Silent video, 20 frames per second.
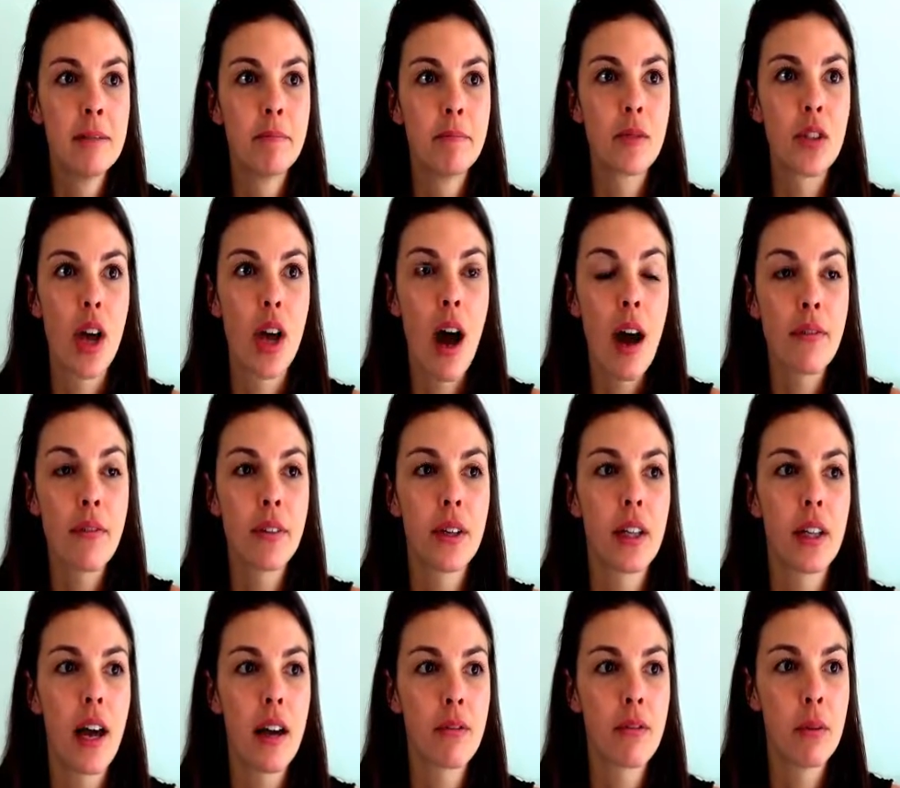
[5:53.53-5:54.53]
So I feel
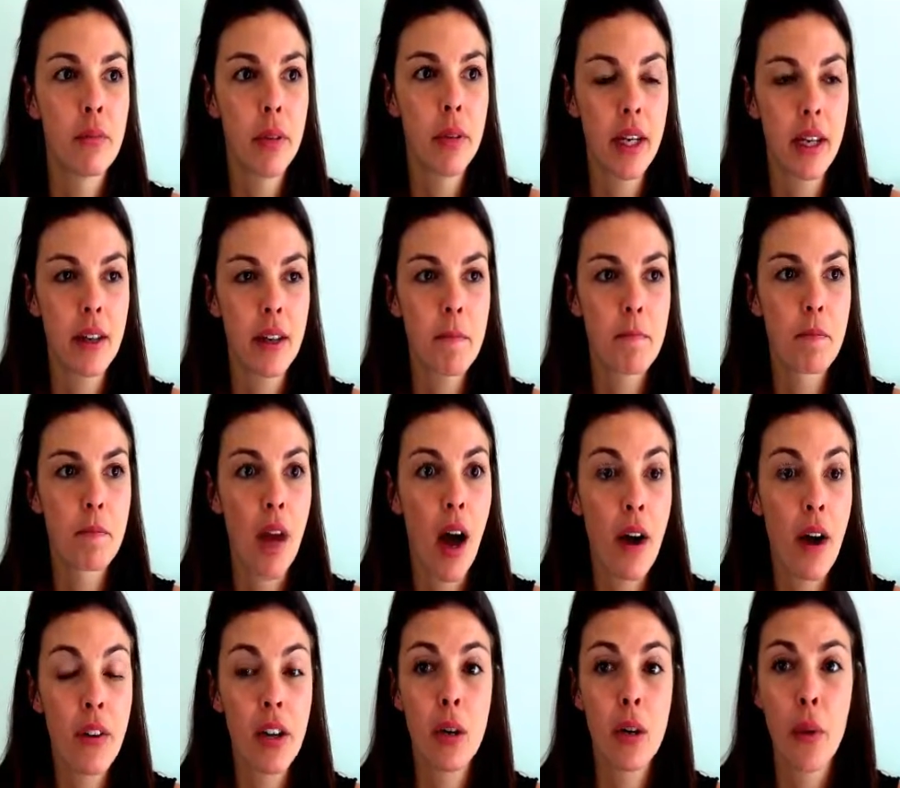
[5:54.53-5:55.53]
like for me,
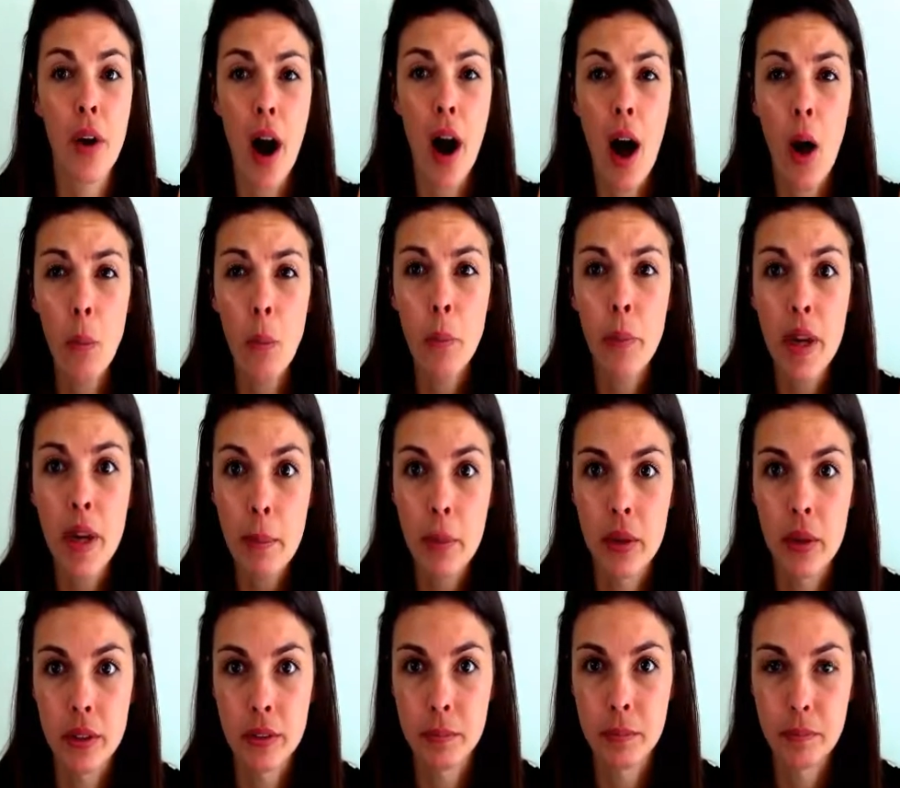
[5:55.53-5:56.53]
I really want to help
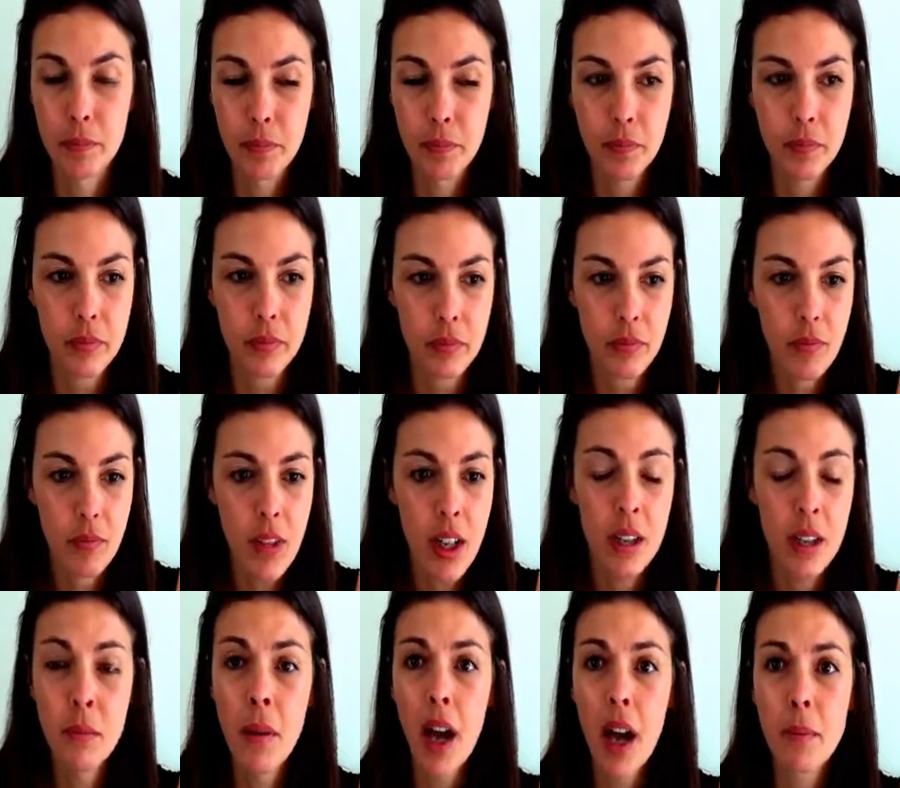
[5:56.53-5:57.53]
people.
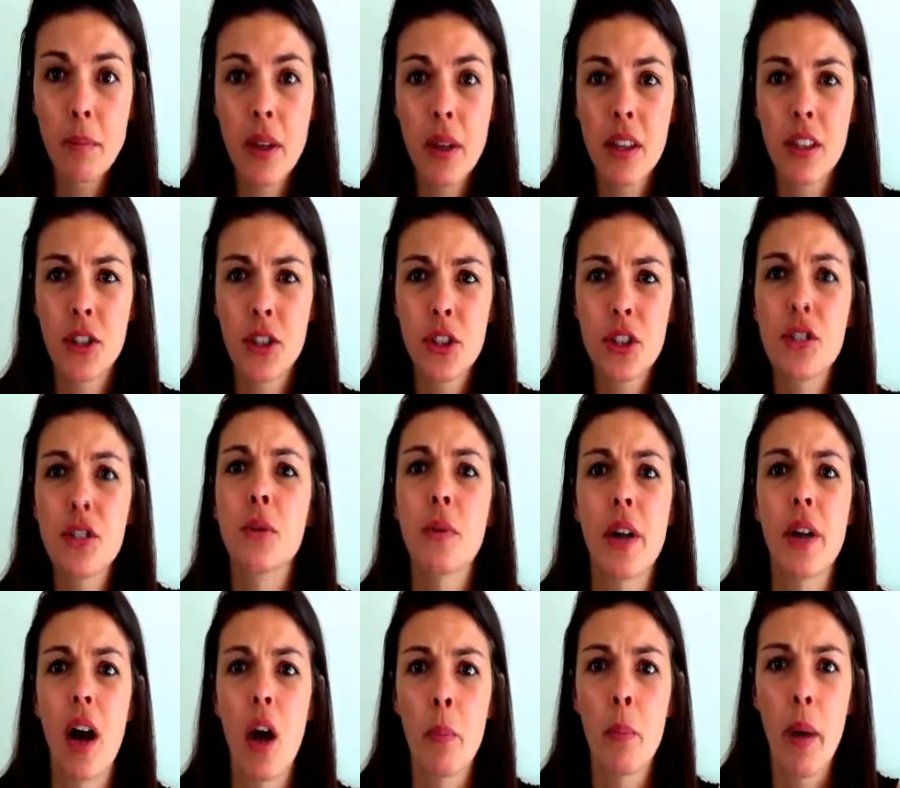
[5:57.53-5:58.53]
It might be that you just
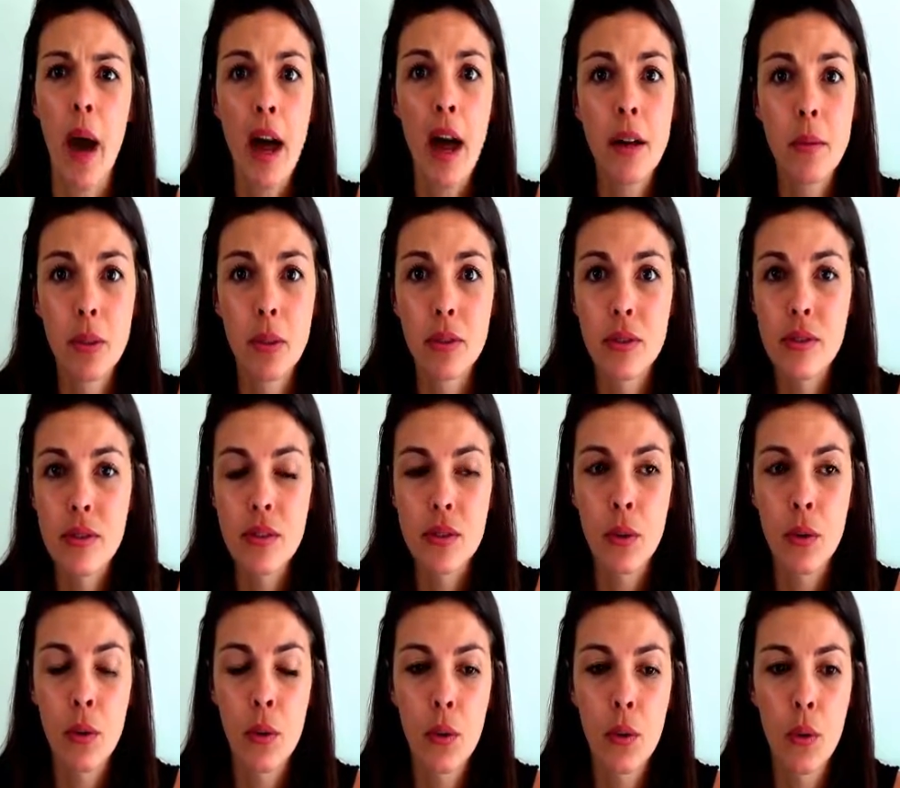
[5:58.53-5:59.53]
want to help animals
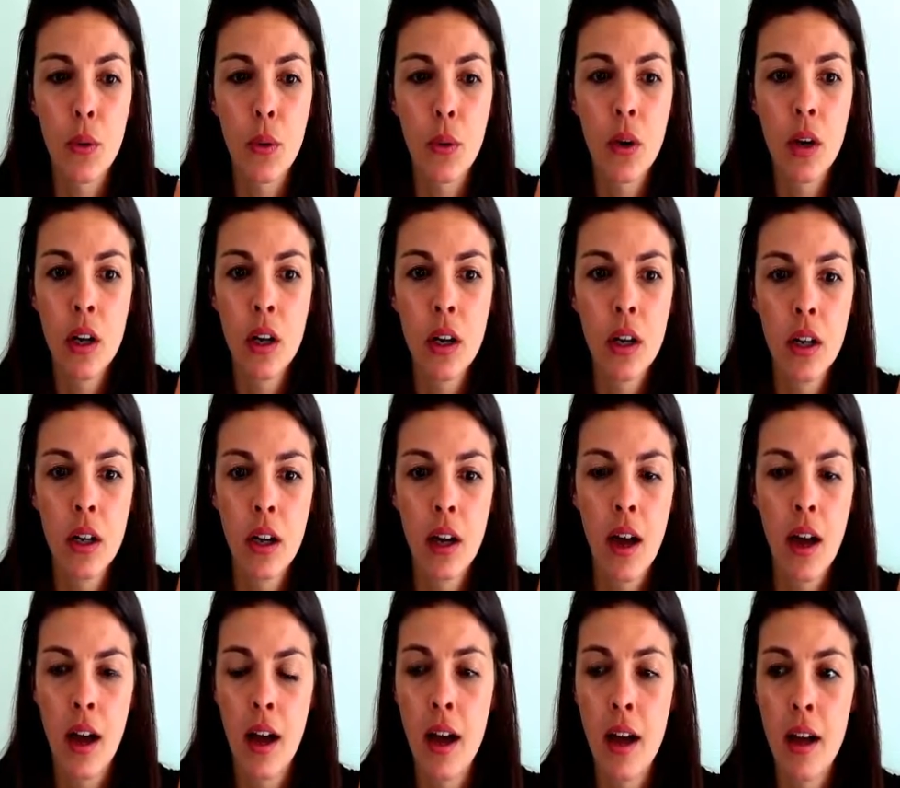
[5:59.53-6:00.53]
or
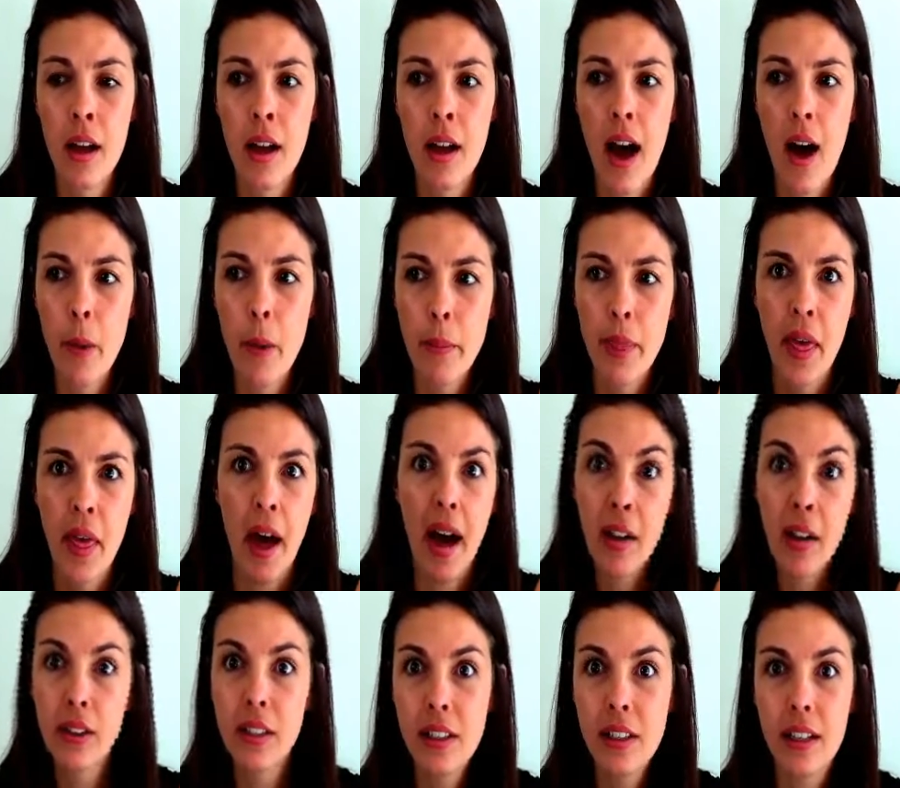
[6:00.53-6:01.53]
help the
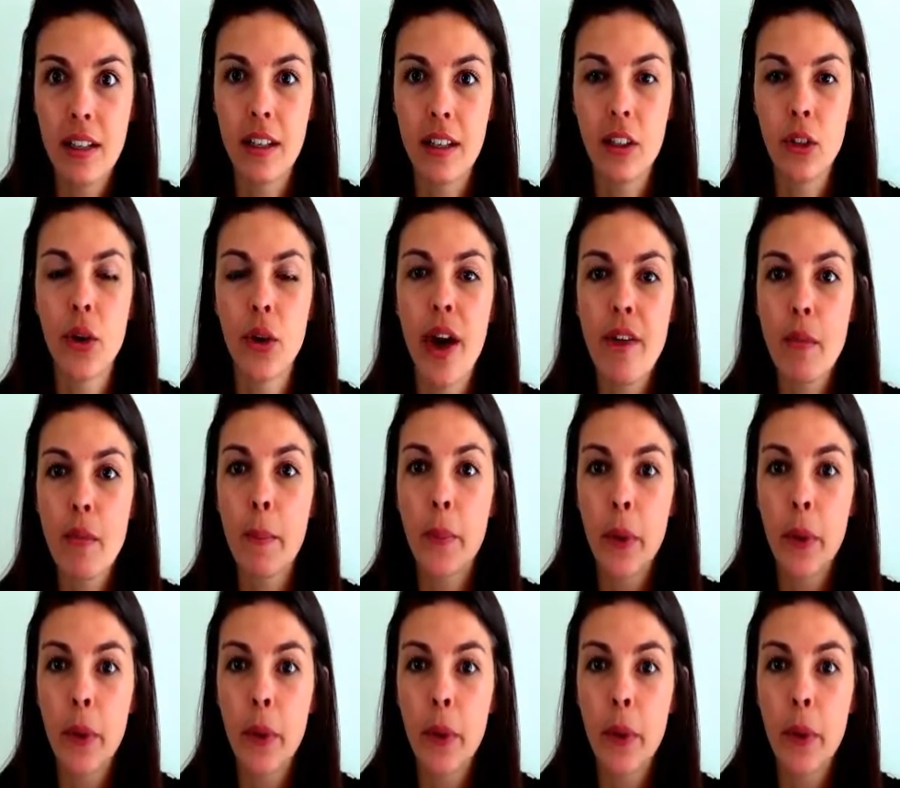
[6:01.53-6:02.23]
elderly. You have a